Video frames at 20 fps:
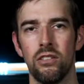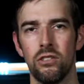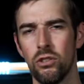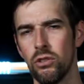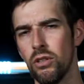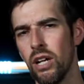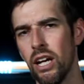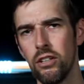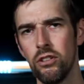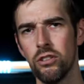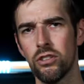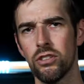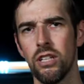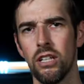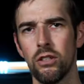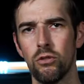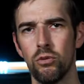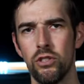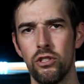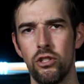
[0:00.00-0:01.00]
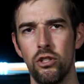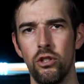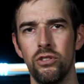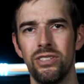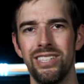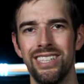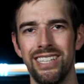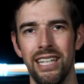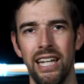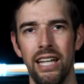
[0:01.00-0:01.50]
So now you're stuck with
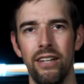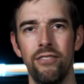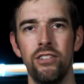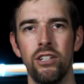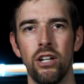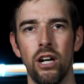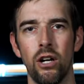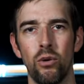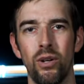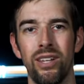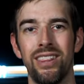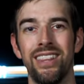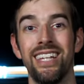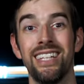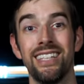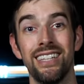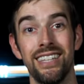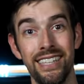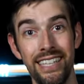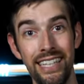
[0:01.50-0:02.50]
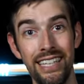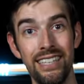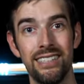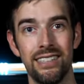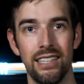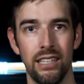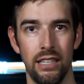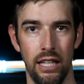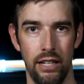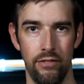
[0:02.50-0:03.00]
choosing an AVR with at
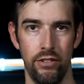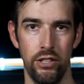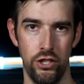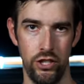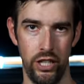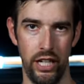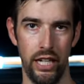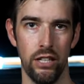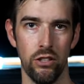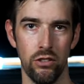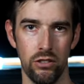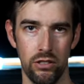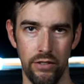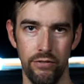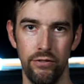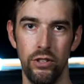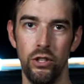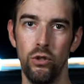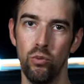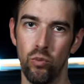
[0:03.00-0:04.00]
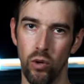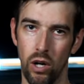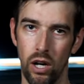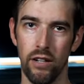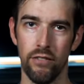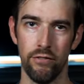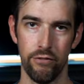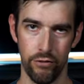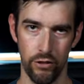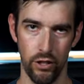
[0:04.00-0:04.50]
least 11 channels if you
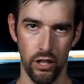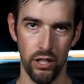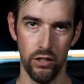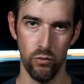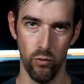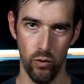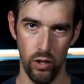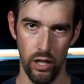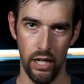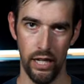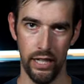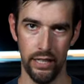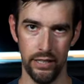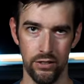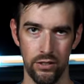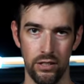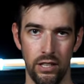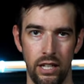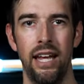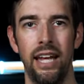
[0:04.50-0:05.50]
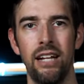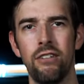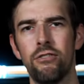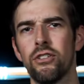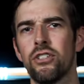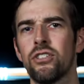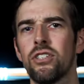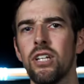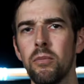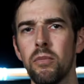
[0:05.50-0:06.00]
want front wides. And
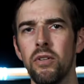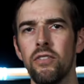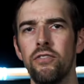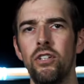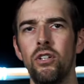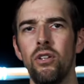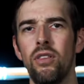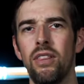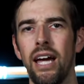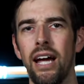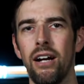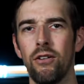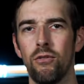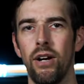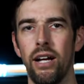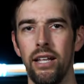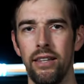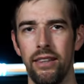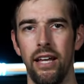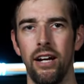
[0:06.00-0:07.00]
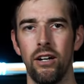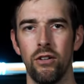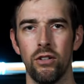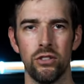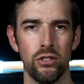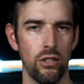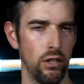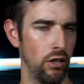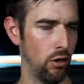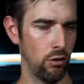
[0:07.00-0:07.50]
for some of you, that right there
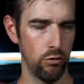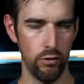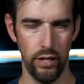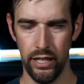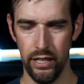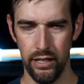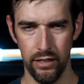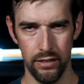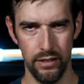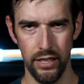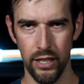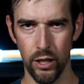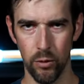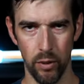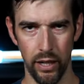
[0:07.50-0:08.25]
is already a deal